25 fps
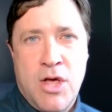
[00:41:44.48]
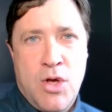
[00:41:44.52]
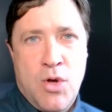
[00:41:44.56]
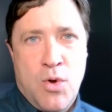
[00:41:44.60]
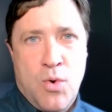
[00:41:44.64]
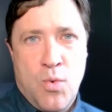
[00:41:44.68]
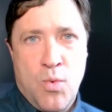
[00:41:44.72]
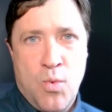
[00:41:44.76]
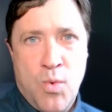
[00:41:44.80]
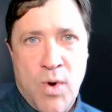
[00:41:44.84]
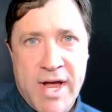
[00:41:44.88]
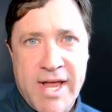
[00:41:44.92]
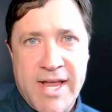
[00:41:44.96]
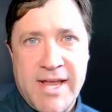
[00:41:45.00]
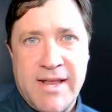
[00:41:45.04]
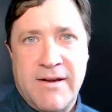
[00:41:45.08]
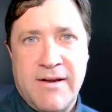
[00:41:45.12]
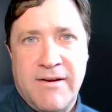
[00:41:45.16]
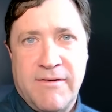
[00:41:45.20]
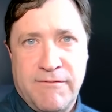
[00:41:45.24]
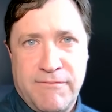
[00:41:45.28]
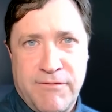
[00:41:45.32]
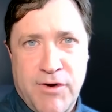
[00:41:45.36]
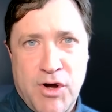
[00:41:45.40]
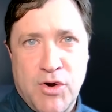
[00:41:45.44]
white
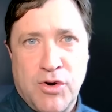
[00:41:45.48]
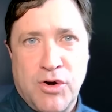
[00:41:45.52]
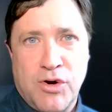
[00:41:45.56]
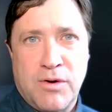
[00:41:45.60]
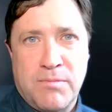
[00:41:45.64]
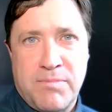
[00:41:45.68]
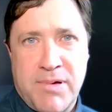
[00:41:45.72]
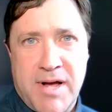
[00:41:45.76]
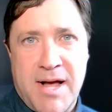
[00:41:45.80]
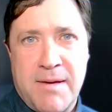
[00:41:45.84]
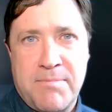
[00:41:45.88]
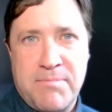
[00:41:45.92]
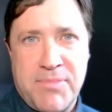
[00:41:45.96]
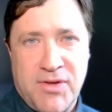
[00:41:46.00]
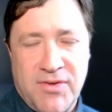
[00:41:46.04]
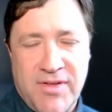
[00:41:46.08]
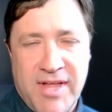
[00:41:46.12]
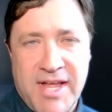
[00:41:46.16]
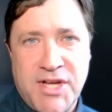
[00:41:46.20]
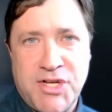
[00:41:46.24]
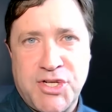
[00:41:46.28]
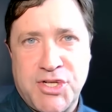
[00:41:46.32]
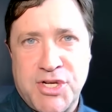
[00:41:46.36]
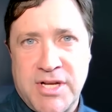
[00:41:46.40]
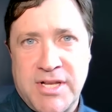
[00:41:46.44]
voter
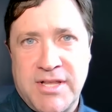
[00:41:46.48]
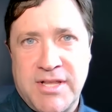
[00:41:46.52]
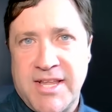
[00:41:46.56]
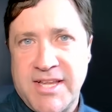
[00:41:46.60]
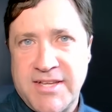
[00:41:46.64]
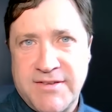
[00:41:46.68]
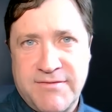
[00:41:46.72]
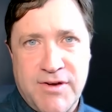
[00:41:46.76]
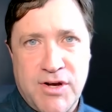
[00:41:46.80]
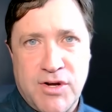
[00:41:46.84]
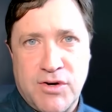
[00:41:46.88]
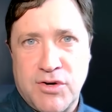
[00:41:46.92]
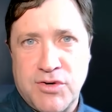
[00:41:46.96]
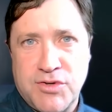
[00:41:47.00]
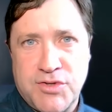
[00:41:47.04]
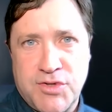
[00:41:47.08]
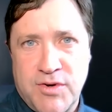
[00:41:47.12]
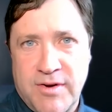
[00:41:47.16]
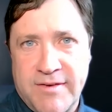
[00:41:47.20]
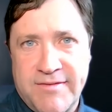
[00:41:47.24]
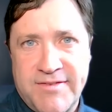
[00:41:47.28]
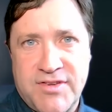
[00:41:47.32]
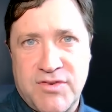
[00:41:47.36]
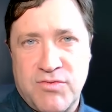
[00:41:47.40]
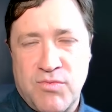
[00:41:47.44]
population, these voters
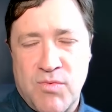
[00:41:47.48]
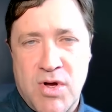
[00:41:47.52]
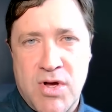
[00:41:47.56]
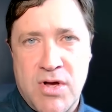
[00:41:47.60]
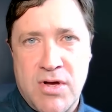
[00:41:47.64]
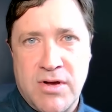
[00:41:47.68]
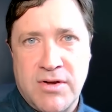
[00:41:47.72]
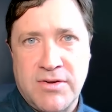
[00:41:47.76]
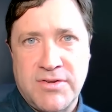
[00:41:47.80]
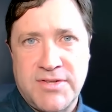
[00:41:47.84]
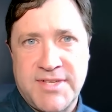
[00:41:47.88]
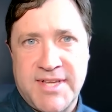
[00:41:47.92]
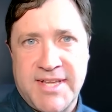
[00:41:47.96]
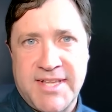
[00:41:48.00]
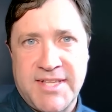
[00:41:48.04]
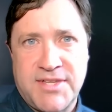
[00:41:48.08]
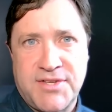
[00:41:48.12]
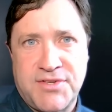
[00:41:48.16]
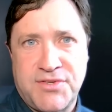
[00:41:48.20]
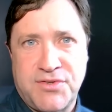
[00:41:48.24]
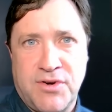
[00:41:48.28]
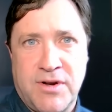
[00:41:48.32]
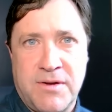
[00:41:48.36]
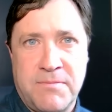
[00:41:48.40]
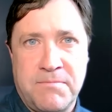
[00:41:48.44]
who have swung
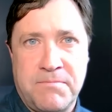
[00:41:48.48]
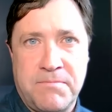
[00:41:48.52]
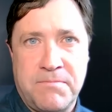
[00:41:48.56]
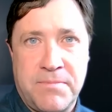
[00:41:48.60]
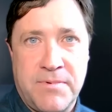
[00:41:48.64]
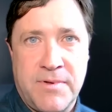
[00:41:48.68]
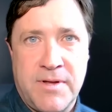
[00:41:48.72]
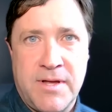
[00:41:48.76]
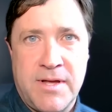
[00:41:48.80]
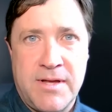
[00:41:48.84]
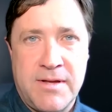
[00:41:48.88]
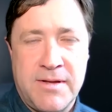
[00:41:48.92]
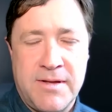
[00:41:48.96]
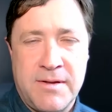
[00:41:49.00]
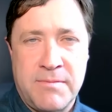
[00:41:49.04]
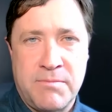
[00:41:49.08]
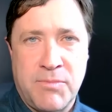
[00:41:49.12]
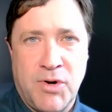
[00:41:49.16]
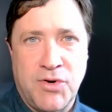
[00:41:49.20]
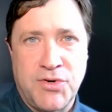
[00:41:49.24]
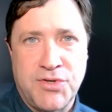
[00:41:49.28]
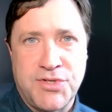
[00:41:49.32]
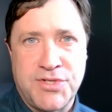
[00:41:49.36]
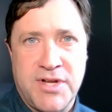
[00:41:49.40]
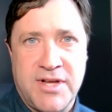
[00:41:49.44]
since Trump
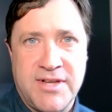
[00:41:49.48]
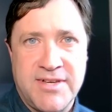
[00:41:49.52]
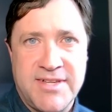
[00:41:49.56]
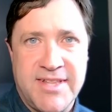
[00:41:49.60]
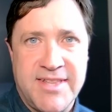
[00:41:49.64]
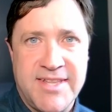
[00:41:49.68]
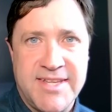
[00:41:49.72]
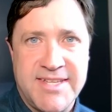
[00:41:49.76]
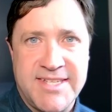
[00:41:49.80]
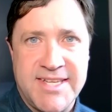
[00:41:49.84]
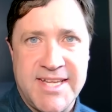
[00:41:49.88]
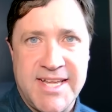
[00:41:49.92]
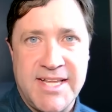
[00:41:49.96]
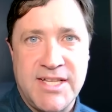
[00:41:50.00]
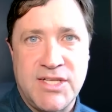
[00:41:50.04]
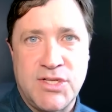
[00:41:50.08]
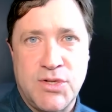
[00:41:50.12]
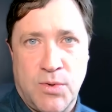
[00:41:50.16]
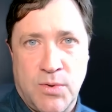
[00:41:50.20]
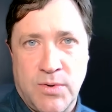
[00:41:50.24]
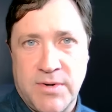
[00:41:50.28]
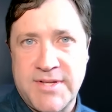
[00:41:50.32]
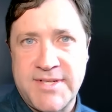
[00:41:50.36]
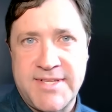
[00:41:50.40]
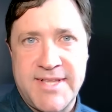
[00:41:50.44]
emerged onto the scene
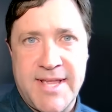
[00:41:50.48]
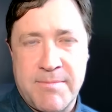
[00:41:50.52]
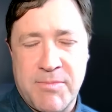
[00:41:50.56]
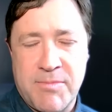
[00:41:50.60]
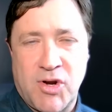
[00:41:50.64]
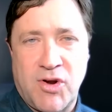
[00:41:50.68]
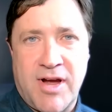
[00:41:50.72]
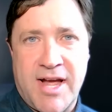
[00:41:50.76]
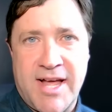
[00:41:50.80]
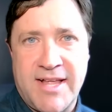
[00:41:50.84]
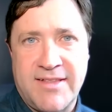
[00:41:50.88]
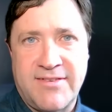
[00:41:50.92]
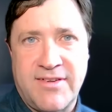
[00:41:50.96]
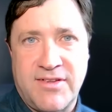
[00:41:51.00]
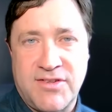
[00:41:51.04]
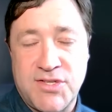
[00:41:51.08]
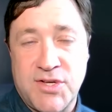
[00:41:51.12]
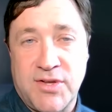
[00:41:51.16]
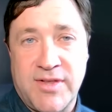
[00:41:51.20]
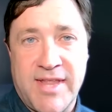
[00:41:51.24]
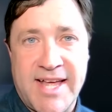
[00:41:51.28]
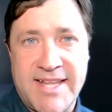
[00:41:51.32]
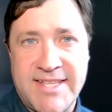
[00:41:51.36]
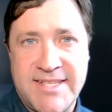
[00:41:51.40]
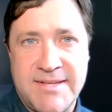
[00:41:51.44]
towards Democrats. And
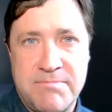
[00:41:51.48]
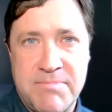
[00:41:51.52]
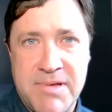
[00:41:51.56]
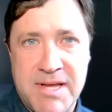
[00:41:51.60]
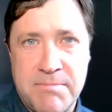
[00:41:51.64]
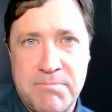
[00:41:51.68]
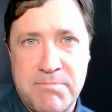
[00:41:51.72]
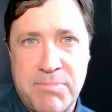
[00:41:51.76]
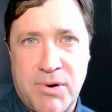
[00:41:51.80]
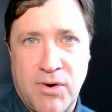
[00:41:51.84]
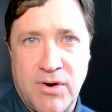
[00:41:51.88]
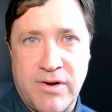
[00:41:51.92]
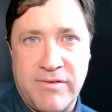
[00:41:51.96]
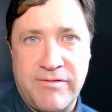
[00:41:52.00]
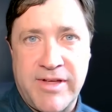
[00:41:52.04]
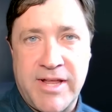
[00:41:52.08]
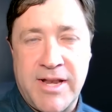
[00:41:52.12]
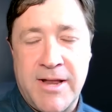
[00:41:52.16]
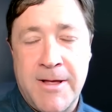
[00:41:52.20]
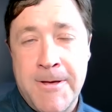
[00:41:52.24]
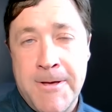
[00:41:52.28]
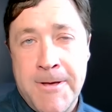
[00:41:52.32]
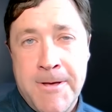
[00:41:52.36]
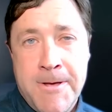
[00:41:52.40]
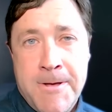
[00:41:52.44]
so that's a big part of
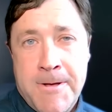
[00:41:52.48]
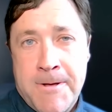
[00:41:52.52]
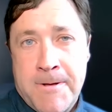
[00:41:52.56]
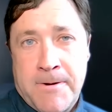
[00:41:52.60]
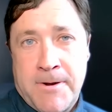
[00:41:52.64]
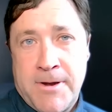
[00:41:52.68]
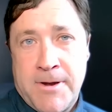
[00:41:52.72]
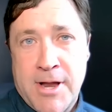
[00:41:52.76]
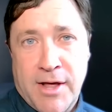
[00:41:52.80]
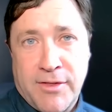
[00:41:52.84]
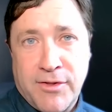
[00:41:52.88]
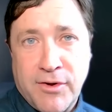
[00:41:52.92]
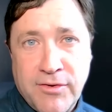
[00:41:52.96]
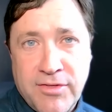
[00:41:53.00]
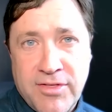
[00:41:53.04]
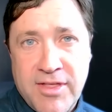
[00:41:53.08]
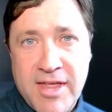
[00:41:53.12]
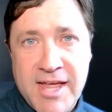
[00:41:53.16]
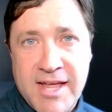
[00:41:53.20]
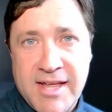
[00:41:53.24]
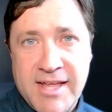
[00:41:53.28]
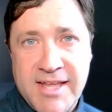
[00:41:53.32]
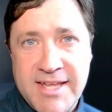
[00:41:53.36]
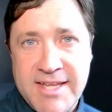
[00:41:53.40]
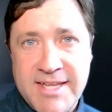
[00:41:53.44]
it. Another
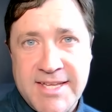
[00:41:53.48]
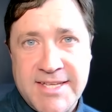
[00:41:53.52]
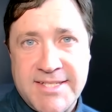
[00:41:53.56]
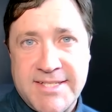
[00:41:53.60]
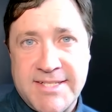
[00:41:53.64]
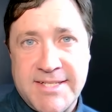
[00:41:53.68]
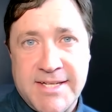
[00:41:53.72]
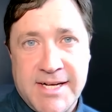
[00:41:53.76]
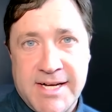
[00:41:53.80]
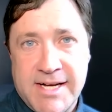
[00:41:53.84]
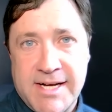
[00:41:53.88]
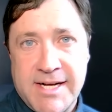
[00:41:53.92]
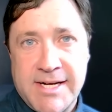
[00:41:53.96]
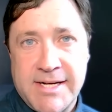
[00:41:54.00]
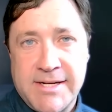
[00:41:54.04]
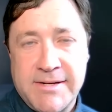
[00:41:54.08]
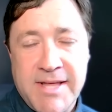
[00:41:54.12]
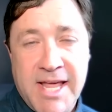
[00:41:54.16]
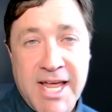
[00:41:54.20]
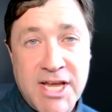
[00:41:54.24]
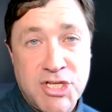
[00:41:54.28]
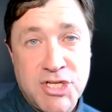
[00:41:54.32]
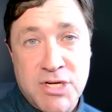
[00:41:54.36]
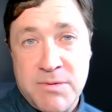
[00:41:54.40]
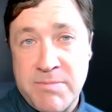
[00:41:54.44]
thing is
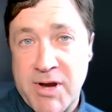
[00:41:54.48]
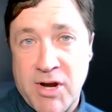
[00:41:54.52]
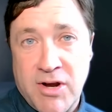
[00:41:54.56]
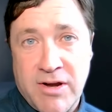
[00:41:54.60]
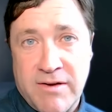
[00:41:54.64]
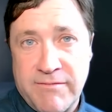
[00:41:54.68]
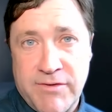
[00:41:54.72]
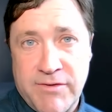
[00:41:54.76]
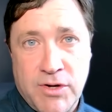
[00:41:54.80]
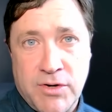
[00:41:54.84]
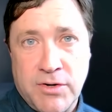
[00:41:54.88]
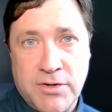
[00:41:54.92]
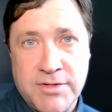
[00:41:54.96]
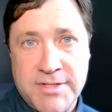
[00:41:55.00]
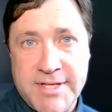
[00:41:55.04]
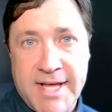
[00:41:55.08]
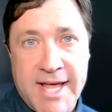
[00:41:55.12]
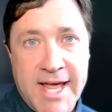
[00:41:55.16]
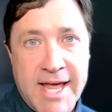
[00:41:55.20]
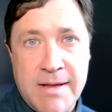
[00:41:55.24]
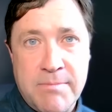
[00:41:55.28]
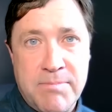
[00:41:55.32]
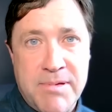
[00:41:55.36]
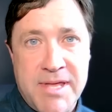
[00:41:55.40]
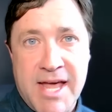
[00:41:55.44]
Asian American voters,
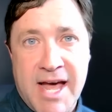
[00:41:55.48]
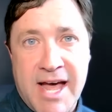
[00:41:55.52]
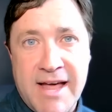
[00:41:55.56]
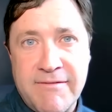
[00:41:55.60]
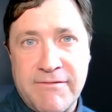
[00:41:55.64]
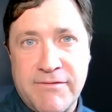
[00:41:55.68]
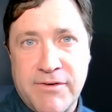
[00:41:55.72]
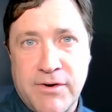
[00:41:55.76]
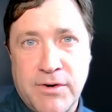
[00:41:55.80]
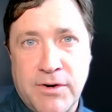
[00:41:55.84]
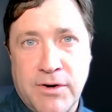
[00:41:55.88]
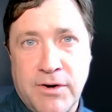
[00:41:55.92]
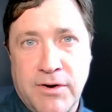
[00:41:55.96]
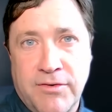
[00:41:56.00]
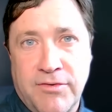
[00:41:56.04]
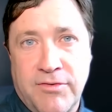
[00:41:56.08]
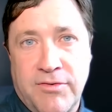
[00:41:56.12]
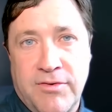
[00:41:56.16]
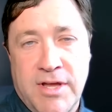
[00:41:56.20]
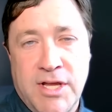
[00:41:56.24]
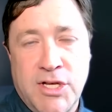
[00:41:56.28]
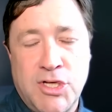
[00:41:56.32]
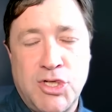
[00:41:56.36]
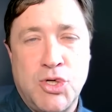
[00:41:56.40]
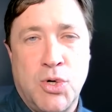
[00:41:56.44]
API
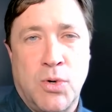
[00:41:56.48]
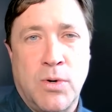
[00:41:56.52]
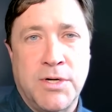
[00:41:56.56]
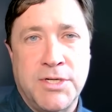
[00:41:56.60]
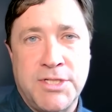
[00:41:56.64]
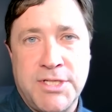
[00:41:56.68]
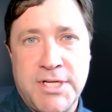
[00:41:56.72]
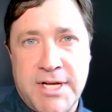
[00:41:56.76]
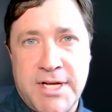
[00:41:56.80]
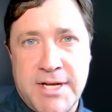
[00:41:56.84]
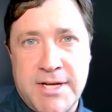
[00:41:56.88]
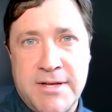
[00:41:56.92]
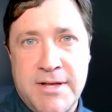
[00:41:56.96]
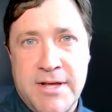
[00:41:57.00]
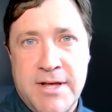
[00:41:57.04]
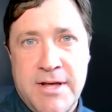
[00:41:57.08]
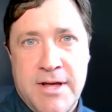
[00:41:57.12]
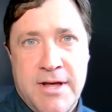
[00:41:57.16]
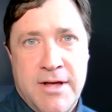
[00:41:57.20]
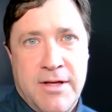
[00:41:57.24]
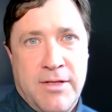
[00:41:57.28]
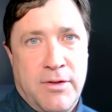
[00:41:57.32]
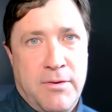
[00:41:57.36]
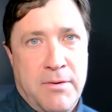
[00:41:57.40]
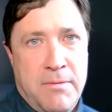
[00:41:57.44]
voters in Georgia,
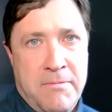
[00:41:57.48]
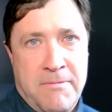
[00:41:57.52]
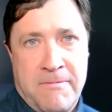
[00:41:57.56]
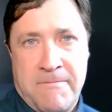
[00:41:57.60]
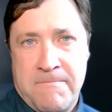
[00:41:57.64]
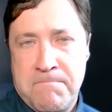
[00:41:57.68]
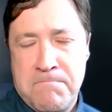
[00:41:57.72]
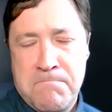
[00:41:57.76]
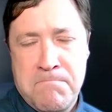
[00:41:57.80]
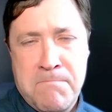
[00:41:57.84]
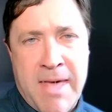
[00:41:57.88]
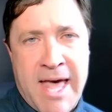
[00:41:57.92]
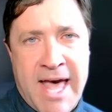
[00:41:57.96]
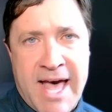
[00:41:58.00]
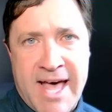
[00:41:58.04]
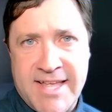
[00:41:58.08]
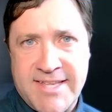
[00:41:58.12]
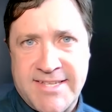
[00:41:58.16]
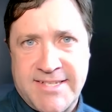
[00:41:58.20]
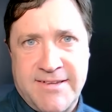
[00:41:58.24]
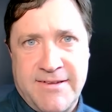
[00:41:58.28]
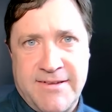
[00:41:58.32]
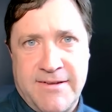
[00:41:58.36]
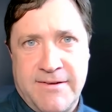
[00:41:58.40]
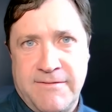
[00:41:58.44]

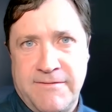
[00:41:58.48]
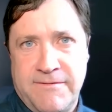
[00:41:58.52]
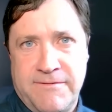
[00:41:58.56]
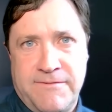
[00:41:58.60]
massively